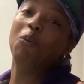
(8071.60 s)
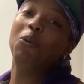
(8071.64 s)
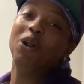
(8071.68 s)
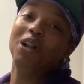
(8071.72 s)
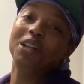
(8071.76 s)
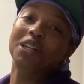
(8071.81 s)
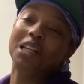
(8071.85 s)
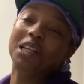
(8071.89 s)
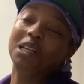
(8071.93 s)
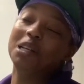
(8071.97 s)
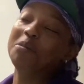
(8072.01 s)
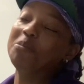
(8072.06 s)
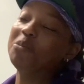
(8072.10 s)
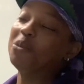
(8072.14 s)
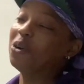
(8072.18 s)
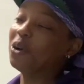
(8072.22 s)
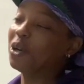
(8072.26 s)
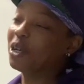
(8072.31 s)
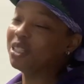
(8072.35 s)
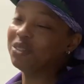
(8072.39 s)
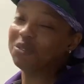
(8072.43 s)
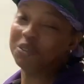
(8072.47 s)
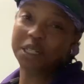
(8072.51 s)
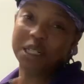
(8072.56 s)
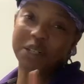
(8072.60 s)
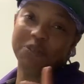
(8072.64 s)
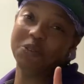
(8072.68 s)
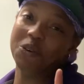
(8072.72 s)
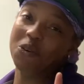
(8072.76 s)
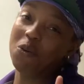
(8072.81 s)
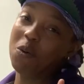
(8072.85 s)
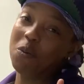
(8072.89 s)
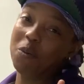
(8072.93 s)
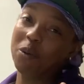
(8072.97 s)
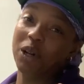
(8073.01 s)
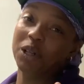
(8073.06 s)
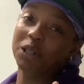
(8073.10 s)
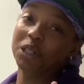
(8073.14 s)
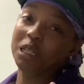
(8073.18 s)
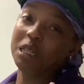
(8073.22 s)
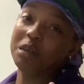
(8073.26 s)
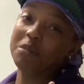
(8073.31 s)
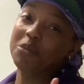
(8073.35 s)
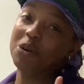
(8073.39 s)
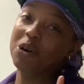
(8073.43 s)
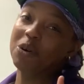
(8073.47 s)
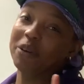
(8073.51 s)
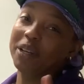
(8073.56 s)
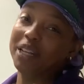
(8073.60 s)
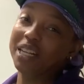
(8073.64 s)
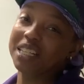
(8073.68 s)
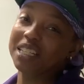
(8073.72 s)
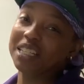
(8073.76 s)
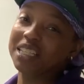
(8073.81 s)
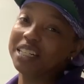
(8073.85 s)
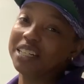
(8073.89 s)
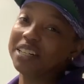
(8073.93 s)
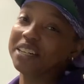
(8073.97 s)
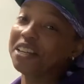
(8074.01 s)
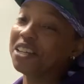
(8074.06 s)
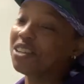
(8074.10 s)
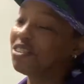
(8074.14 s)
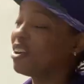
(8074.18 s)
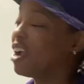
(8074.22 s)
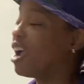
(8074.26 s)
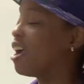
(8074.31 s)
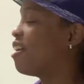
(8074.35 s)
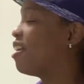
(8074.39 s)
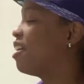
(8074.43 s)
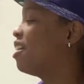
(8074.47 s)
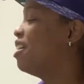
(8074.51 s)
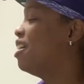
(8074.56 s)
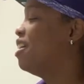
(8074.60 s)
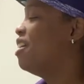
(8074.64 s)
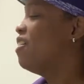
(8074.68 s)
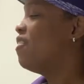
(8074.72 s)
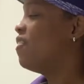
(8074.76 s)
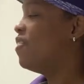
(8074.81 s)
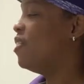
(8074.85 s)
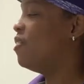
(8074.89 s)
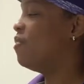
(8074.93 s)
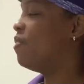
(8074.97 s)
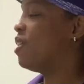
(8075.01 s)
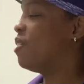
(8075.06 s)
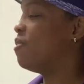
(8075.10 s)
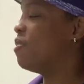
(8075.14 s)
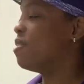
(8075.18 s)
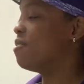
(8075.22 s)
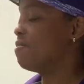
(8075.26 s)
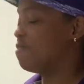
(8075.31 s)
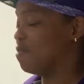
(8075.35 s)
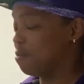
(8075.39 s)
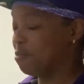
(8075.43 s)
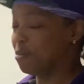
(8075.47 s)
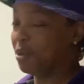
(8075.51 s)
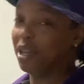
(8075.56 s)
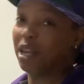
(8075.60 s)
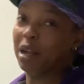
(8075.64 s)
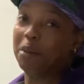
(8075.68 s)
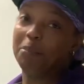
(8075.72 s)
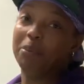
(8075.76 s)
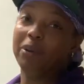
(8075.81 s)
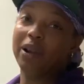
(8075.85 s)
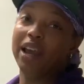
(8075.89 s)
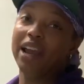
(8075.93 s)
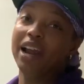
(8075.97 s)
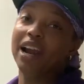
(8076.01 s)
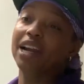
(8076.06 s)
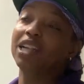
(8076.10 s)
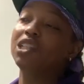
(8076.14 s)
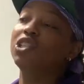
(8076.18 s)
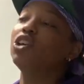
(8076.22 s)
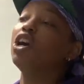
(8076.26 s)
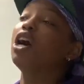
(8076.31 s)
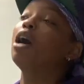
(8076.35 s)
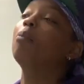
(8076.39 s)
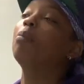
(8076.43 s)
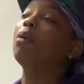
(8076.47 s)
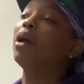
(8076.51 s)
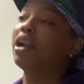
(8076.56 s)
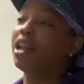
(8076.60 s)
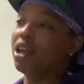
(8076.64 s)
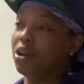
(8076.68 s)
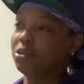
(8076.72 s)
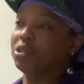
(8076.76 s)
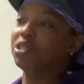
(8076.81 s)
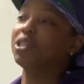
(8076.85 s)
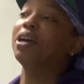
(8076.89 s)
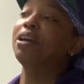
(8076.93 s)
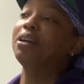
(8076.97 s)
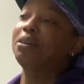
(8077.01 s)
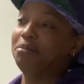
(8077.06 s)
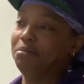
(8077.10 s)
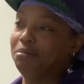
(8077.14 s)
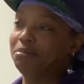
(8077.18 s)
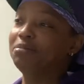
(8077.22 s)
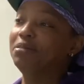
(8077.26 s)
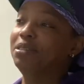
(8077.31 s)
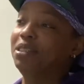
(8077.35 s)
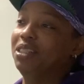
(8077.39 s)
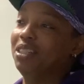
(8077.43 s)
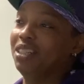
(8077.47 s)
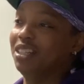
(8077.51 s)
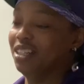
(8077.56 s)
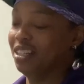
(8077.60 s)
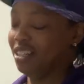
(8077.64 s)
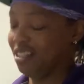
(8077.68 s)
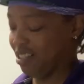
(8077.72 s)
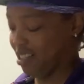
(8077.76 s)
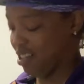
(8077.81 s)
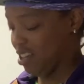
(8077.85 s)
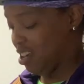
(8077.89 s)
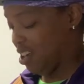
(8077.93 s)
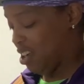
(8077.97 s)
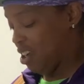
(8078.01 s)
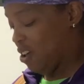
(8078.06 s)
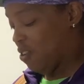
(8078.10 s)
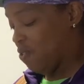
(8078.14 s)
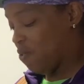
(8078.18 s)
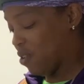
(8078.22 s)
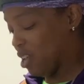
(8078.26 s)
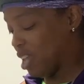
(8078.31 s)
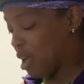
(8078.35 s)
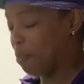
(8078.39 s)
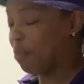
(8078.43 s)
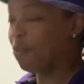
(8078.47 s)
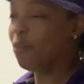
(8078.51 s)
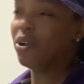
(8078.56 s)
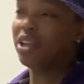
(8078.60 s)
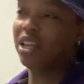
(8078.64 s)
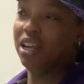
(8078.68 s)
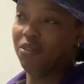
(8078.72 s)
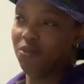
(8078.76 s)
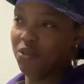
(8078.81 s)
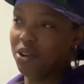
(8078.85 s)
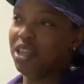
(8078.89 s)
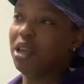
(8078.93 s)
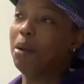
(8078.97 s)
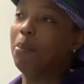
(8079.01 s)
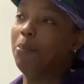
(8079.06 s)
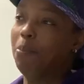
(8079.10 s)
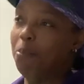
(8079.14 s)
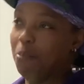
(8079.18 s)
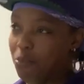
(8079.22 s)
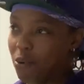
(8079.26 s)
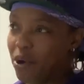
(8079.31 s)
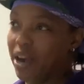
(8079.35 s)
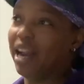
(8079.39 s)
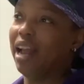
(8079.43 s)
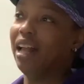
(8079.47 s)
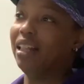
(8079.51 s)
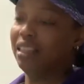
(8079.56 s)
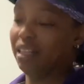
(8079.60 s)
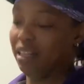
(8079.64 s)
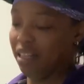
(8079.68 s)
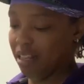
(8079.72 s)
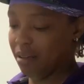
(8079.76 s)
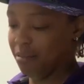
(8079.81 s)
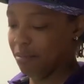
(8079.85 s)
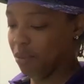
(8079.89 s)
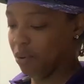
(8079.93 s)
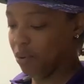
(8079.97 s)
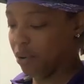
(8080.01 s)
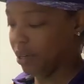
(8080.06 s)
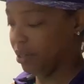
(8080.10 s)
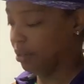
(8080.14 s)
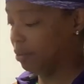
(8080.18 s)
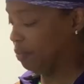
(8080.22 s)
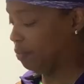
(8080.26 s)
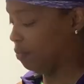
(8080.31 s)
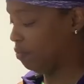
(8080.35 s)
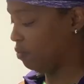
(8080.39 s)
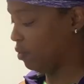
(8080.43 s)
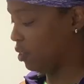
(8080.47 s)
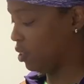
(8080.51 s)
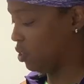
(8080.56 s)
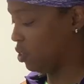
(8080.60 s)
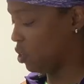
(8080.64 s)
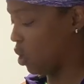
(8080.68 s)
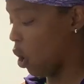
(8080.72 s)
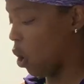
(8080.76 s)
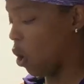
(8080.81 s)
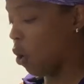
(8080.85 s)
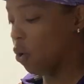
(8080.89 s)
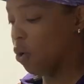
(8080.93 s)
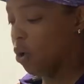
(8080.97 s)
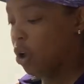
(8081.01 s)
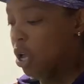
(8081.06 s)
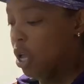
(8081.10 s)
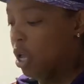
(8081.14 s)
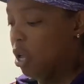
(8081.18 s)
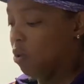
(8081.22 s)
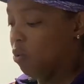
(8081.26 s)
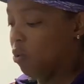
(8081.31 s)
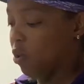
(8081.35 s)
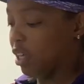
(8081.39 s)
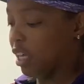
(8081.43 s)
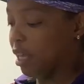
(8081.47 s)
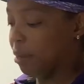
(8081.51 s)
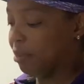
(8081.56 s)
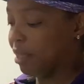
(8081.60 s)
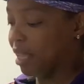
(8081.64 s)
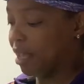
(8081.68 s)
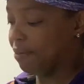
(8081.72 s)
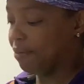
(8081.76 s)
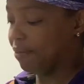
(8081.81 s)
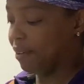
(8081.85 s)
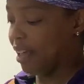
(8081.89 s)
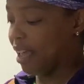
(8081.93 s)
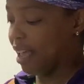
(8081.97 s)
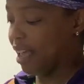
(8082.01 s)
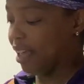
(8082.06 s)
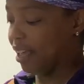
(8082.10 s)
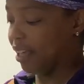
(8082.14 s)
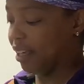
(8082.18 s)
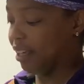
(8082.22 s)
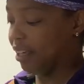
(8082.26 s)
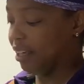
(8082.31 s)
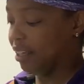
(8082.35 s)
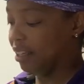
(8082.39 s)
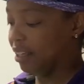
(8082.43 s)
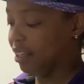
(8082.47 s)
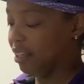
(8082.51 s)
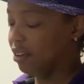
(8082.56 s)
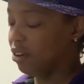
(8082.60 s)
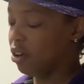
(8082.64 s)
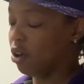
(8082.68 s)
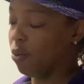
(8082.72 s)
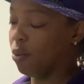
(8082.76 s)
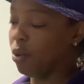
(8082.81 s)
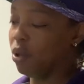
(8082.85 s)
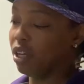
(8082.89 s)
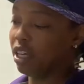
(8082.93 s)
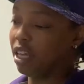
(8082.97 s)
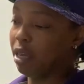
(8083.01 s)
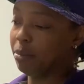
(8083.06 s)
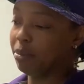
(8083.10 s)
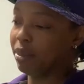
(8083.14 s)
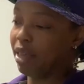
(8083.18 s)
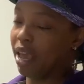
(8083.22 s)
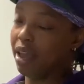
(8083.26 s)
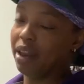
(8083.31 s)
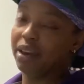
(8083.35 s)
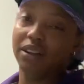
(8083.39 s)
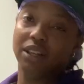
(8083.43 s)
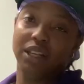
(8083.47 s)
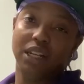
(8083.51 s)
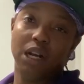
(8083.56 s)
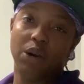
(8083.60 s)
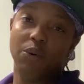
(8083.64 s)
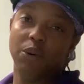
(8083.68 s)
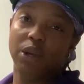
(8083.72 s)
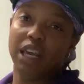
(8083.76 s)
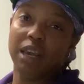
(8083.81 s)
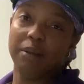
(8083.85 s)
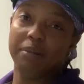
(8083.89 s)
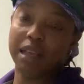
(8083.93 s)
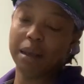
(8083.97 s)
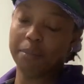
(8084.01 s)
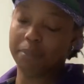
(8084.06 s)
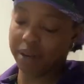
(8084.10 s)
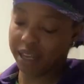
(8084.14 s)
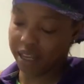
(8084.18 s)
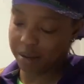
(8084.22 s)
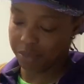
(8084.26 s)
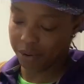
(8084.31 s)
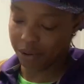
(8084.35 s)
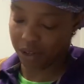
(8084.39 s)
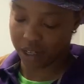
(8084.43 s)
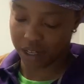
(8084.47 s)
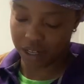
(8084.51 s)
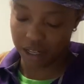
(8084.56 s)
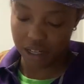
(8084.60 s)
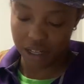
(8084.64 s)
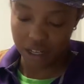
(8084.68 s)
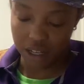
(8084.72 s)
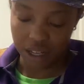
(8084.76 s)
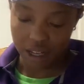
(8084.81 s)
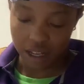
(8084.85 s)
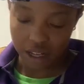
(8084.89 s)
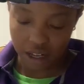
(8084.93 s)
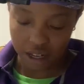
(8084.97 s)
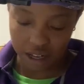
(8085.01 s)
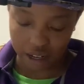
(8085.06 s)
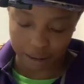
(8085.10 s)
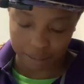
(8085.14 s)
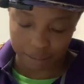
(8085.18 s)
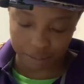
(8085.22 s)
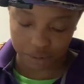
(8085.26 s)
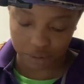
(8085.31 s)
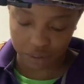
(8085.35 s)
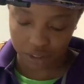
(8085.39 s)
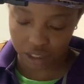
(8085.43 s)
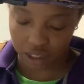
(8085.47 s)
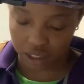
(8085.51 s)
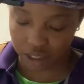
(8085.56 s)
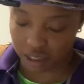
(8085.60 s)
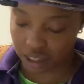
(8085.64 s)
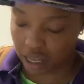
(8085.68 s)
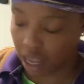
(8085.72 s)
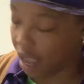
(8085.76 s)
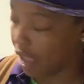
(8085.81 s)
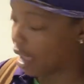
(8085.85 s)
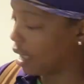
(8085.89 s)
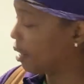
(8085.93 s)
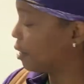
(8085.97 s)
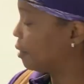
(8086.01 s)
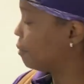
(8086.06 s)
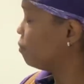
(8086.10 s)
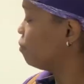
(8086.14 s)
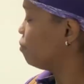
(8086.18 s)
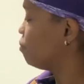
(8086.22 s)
pull out the clipboard because when we pull out the clipboard, we get serious, right? We went from being a player to a producer when you bring out the clipboard. So we'll keep that flag, or we'll keep that we'll keep that playbook to the side.